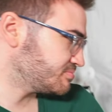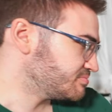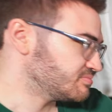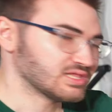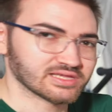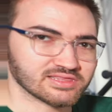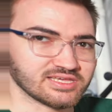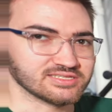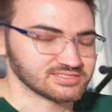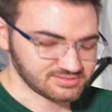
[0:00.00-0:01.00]
like
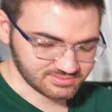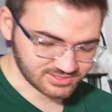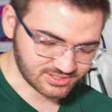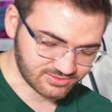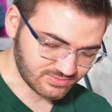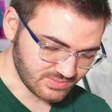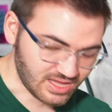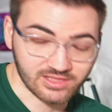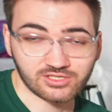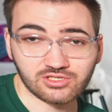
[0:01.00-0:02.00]
these. So,
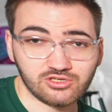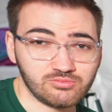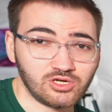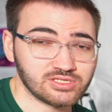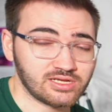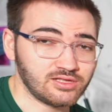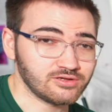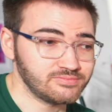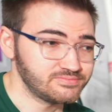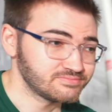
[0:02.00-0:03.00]
and they also don't do multicolor.
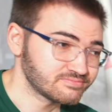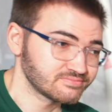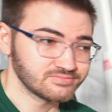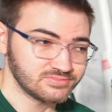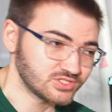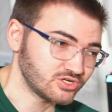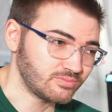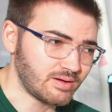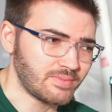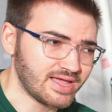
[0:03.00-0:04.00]
So
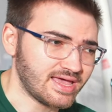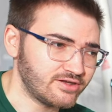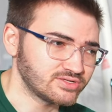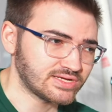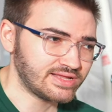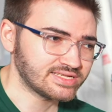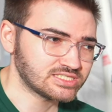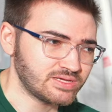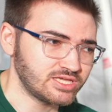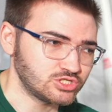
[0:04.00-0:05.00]
my Enders, I would
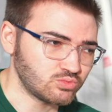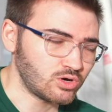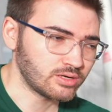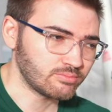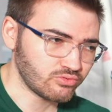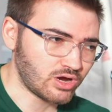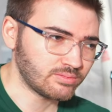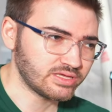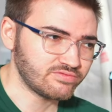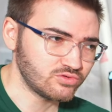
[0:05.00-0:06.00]
estimate each one
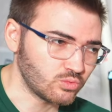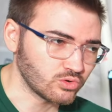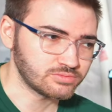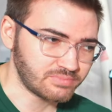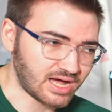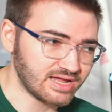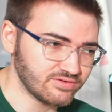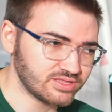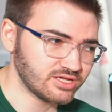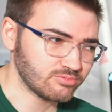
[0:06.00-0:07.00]
probably, if you were to buy
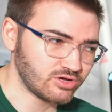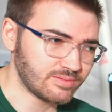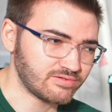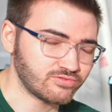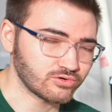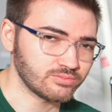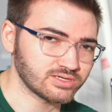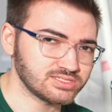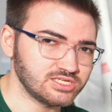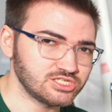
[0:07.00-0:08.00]
everything, are probably about
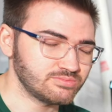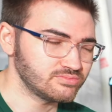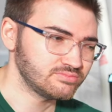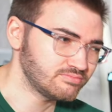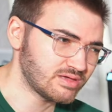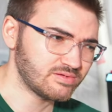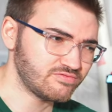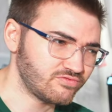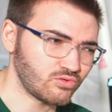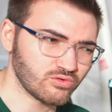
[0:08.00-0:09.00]
$400 each, maybe
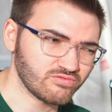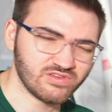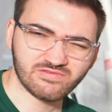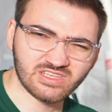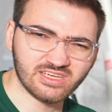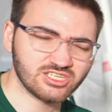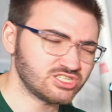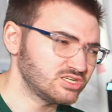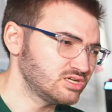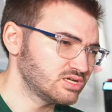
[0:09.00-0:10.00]

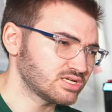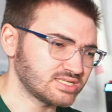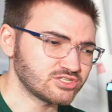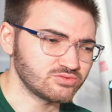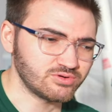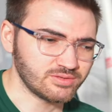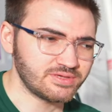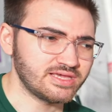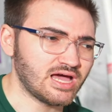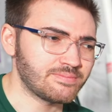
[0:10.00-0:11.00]
$450-ish, because I do put a
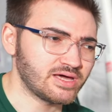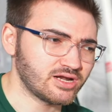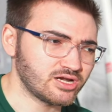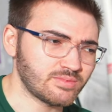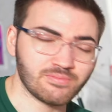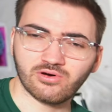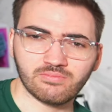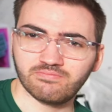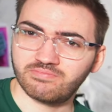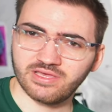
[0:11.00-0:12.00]
PEI bed on them. I put
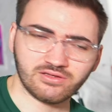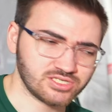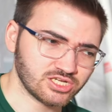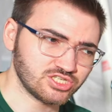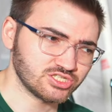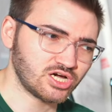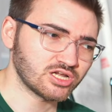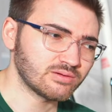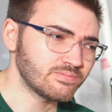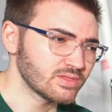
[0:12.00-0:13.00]
BL touches
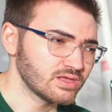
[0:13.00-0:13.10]
on them.